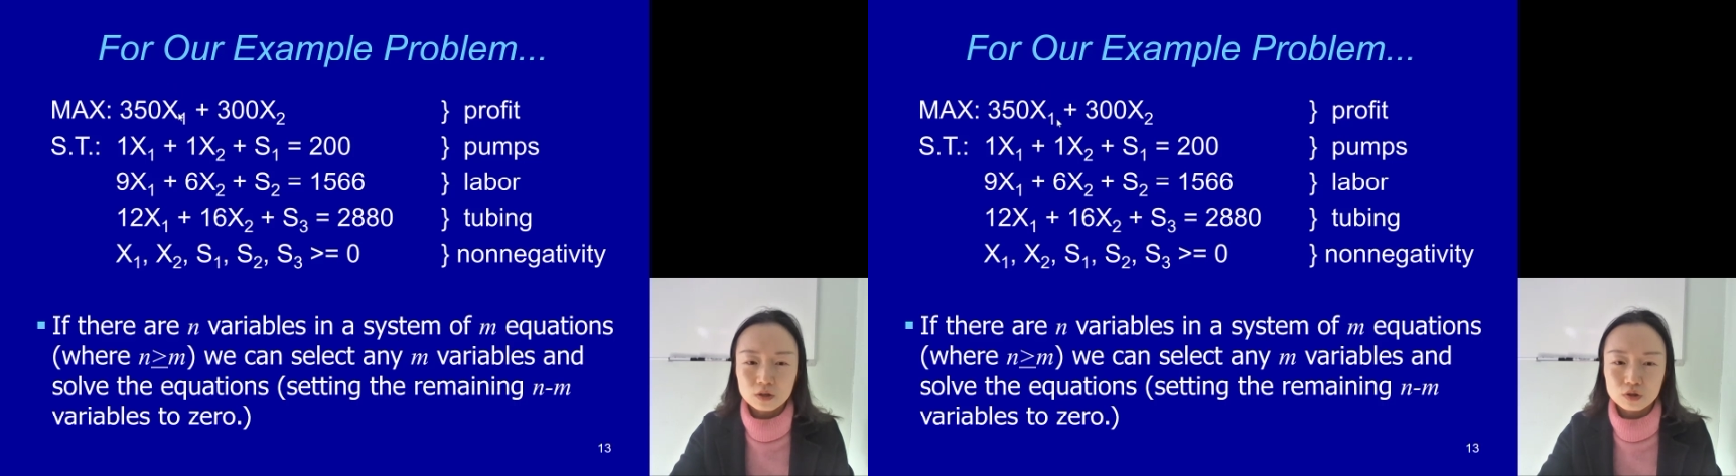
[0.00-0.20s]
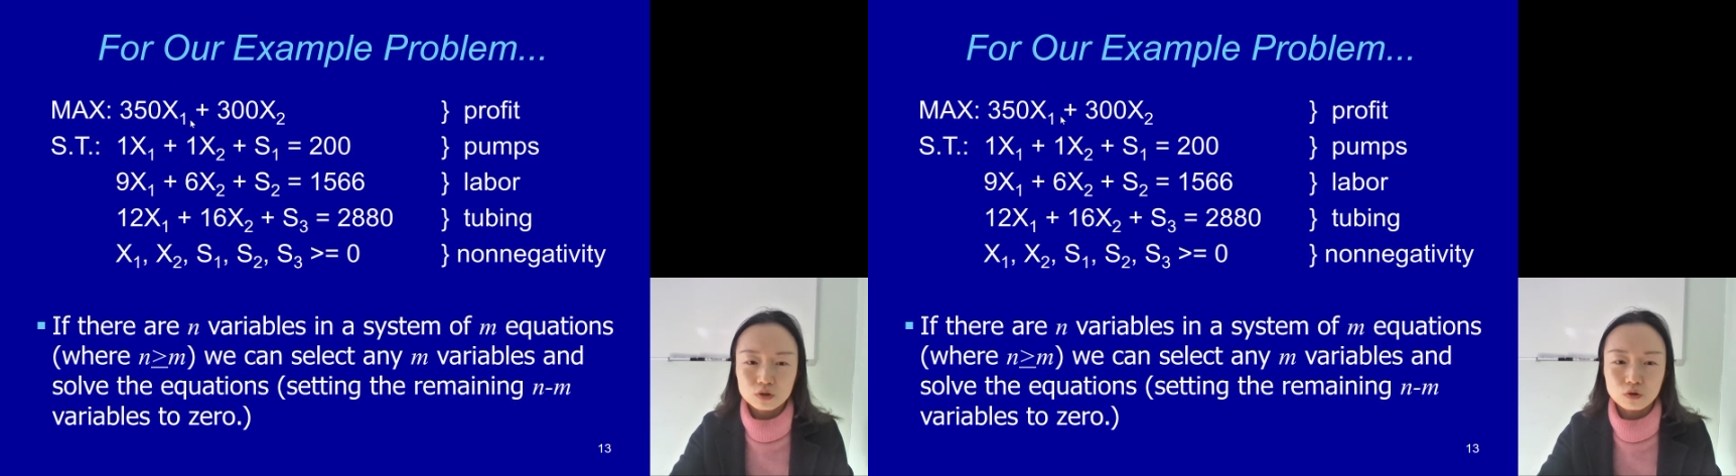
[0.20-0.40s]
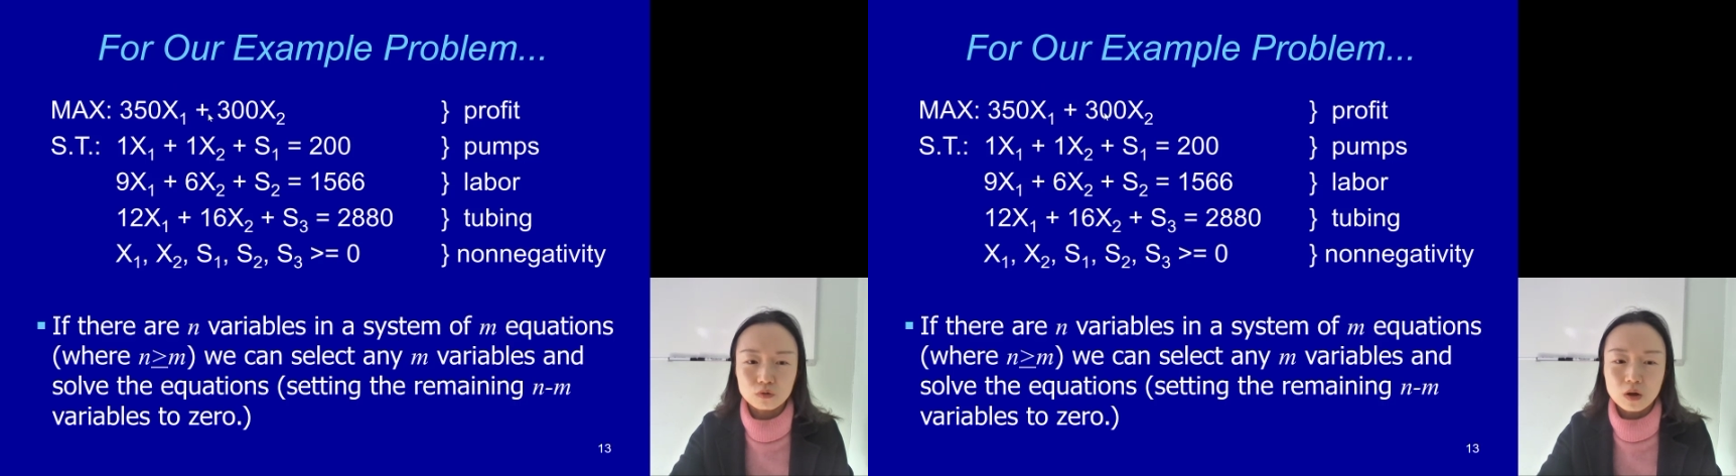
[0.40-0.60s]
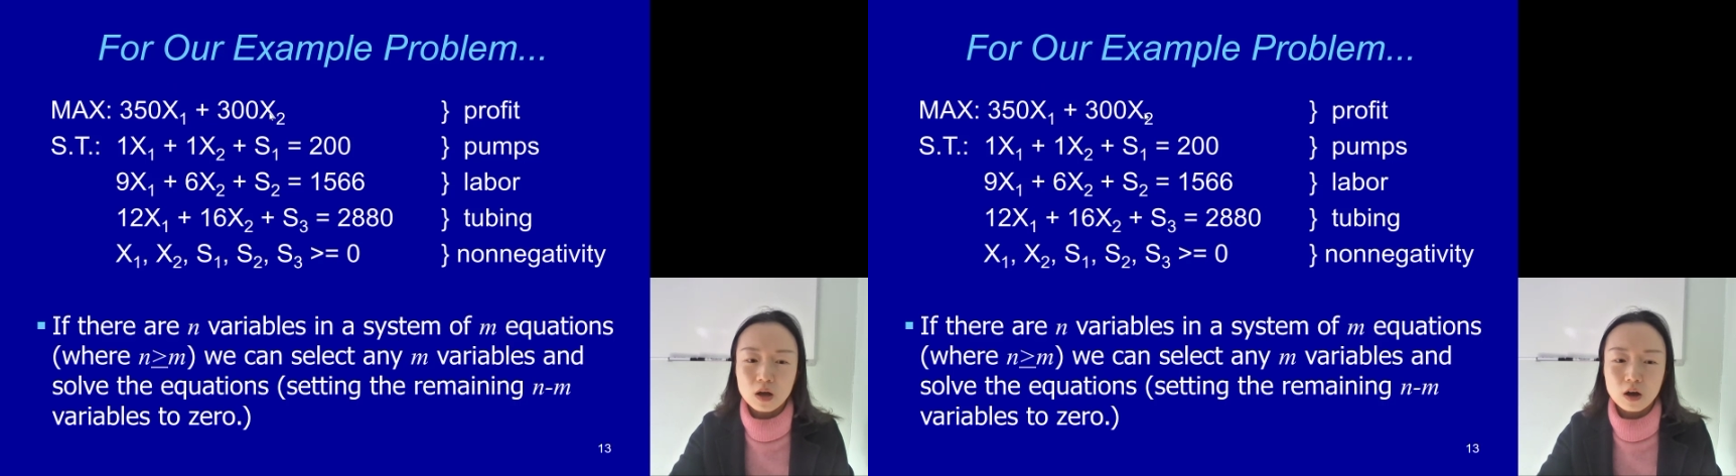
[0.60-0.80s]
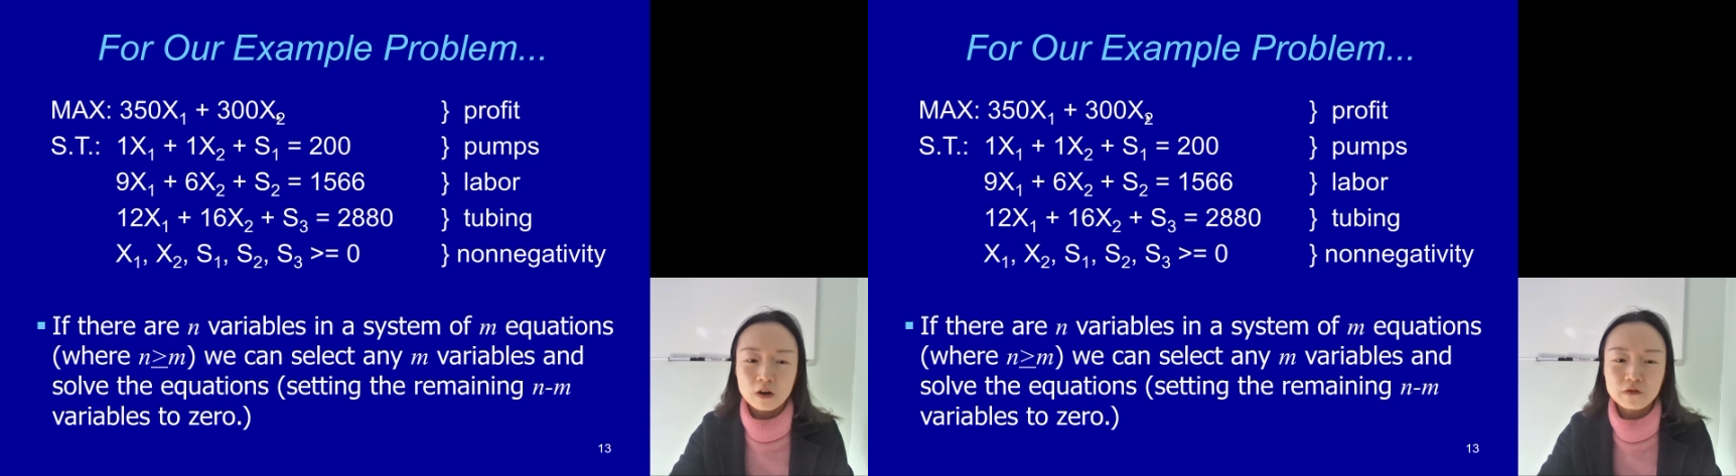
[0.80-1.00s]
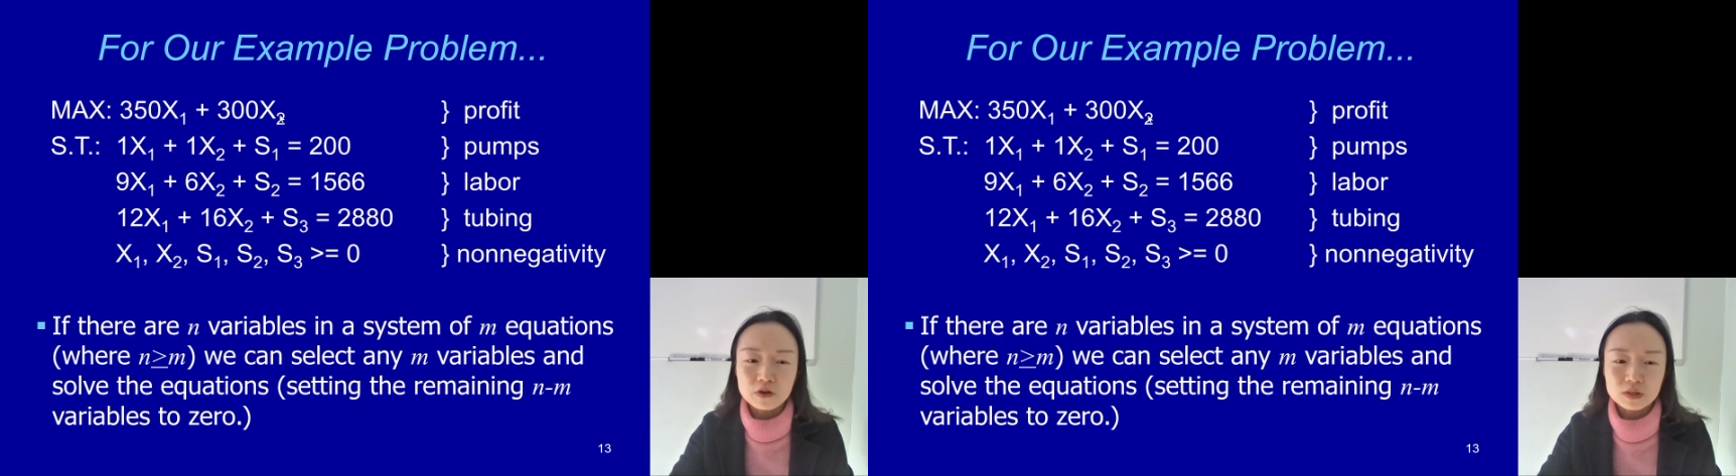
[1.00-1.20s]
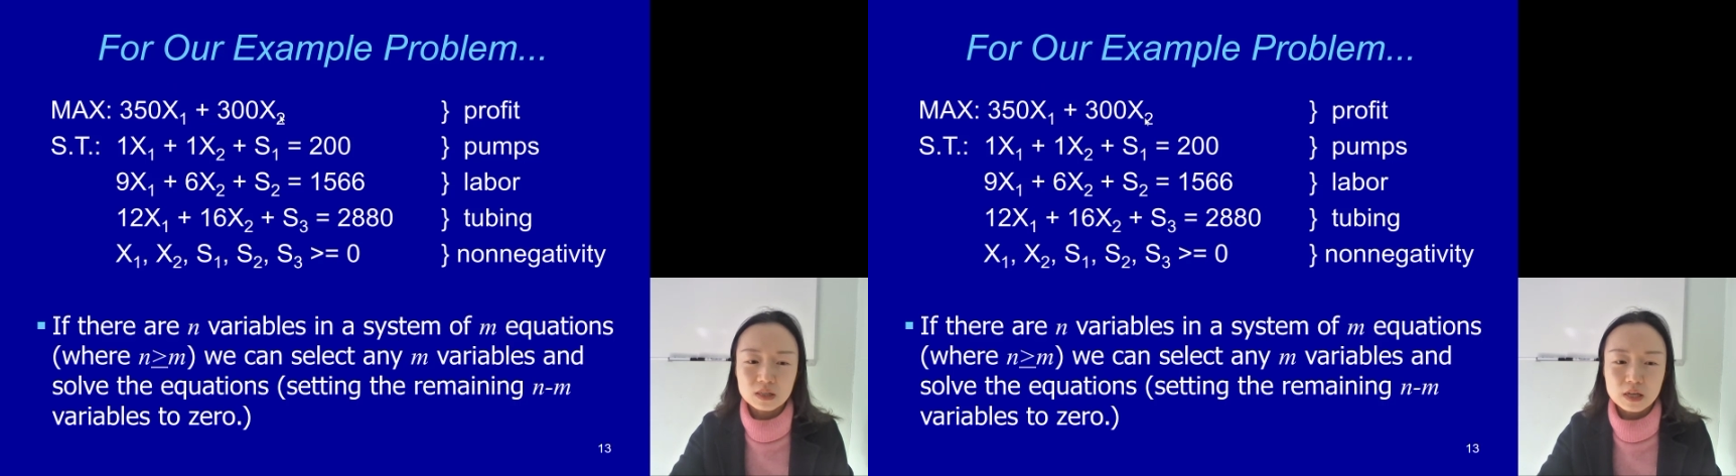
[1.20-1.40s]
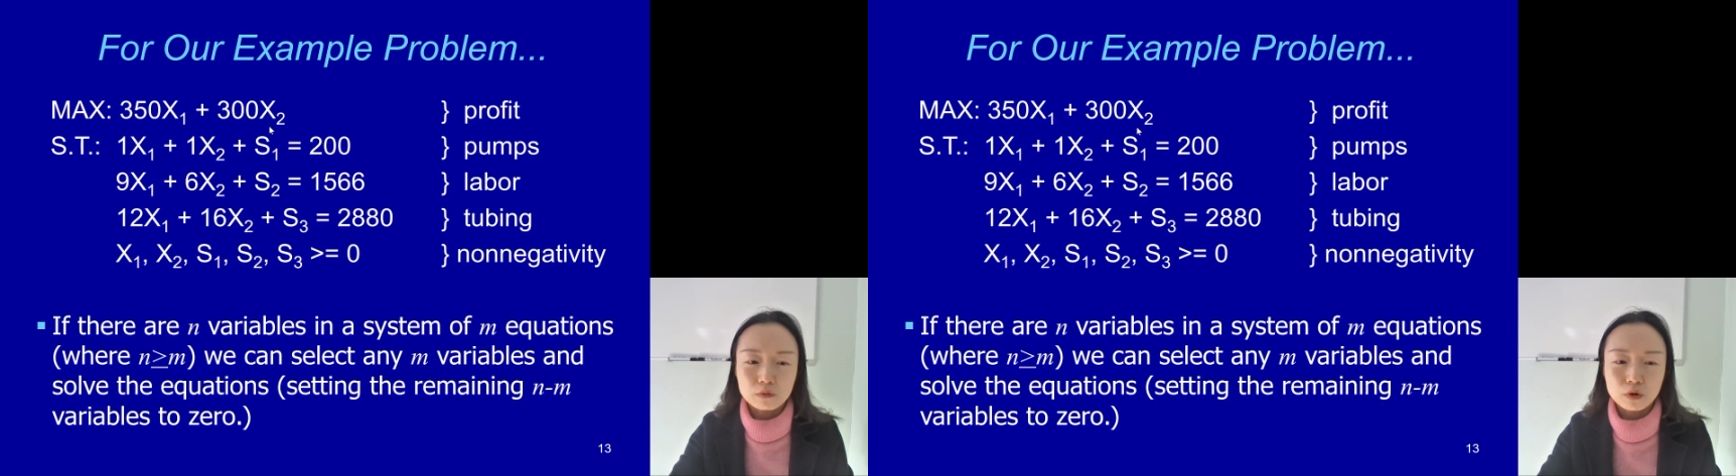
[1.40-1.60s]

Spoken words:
So obviously,